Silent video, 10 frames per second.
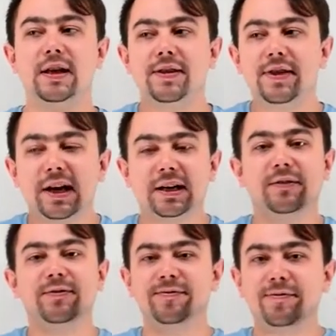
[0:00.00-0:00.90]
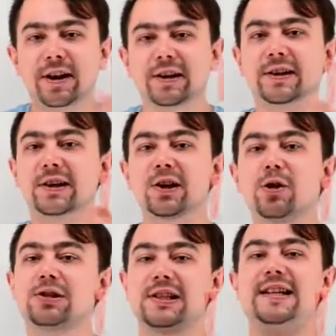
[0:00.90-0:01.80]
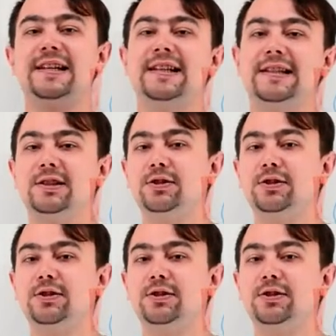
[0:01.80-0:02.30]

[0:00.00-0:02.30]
They're very closely connected